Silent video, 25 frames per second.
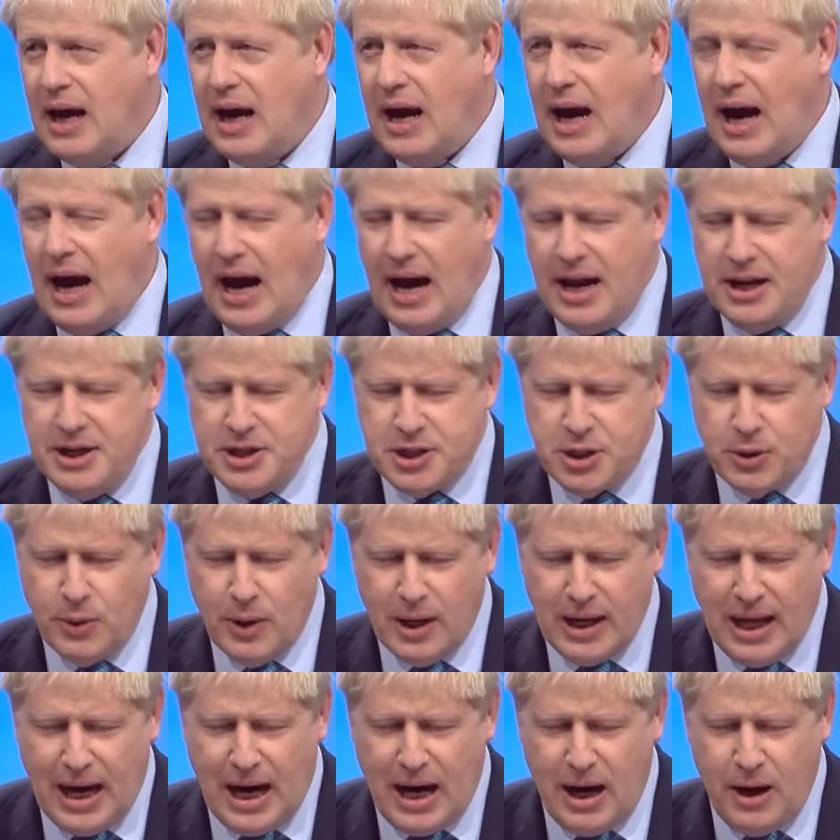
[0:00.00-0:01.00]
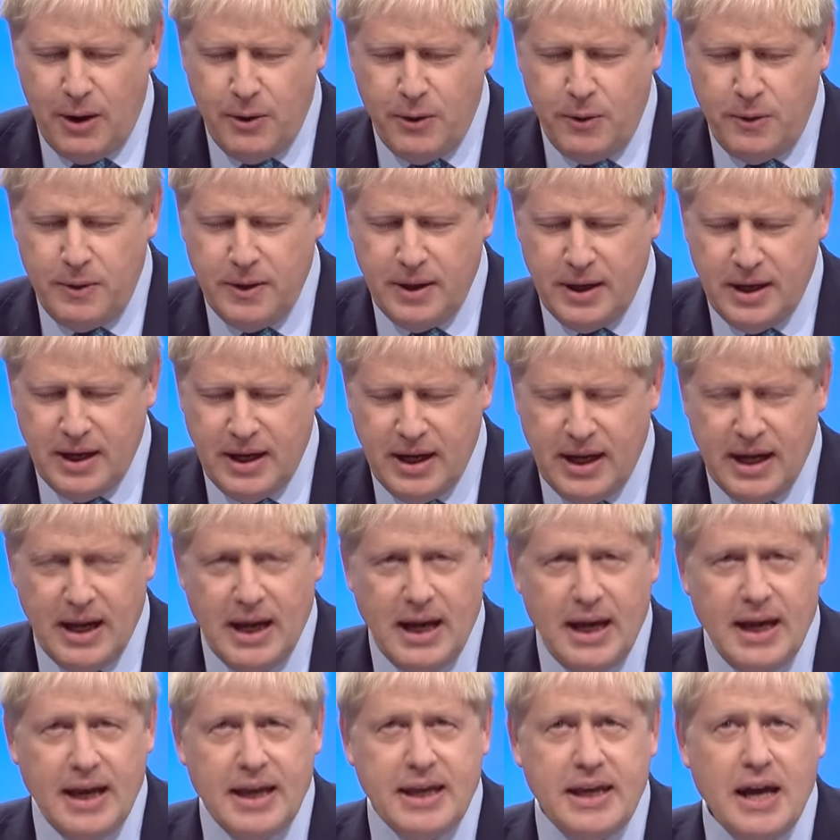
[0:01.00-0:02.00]
And you allow
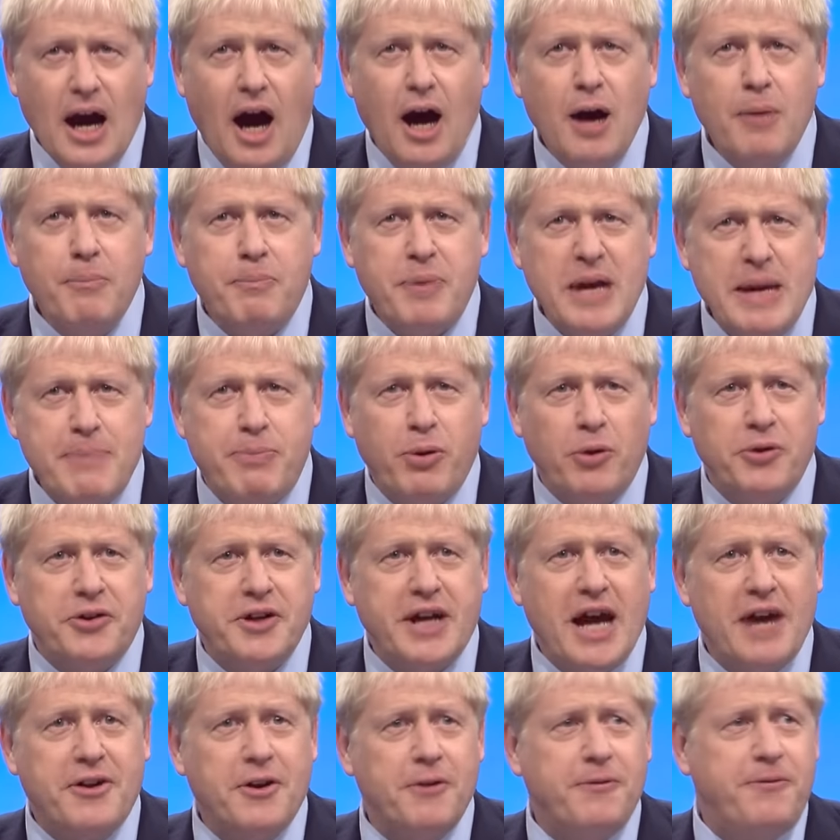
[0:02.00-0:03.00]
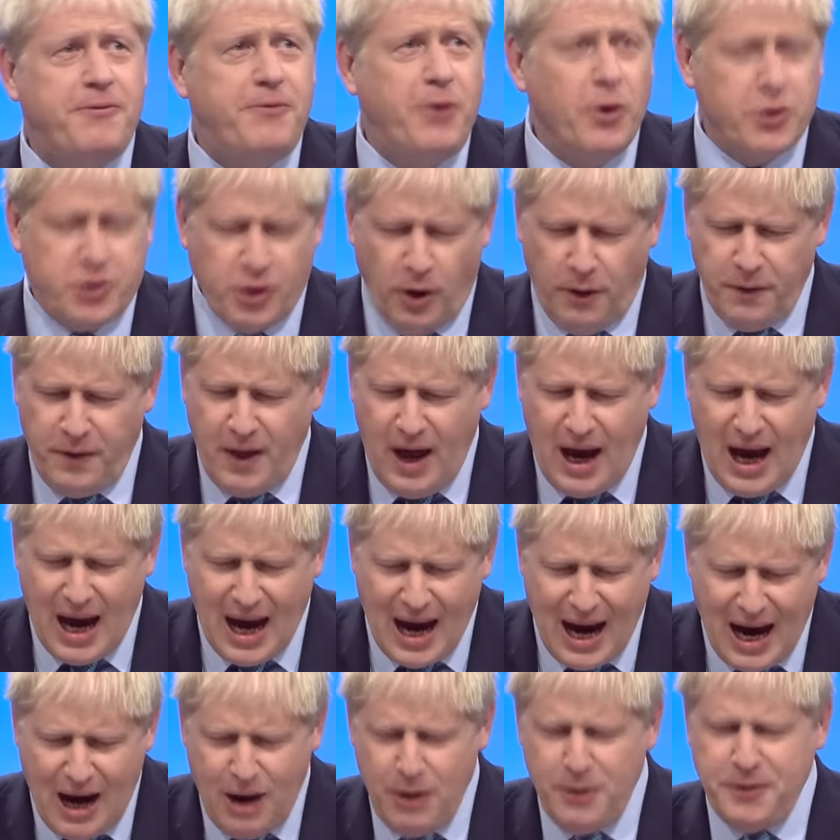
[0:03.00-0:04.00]
young people to get a foot on the
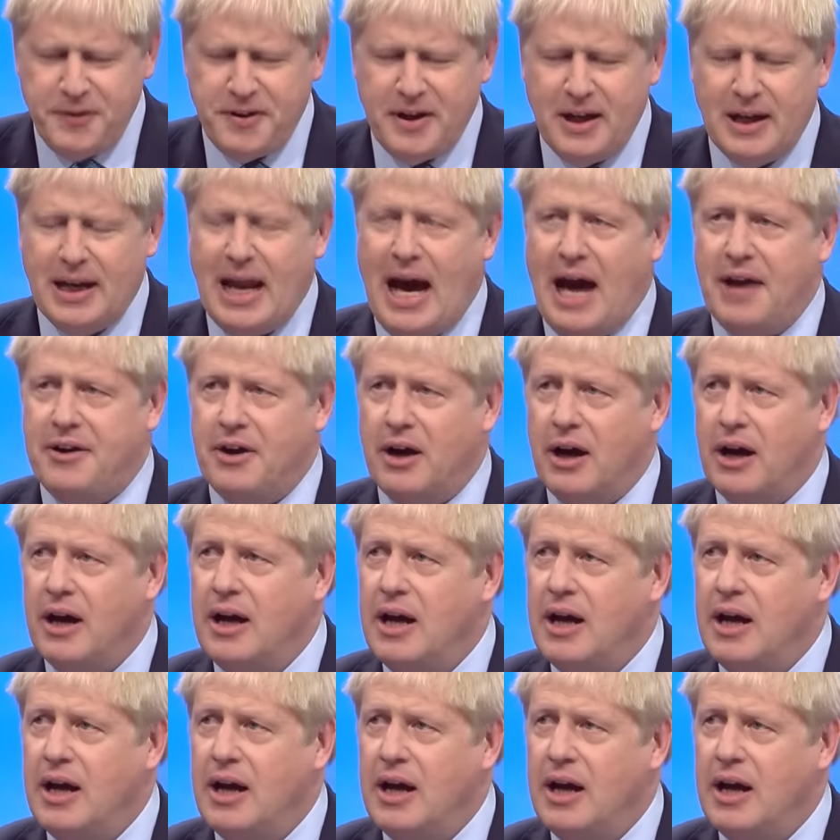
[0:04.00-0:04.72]
housing ladder.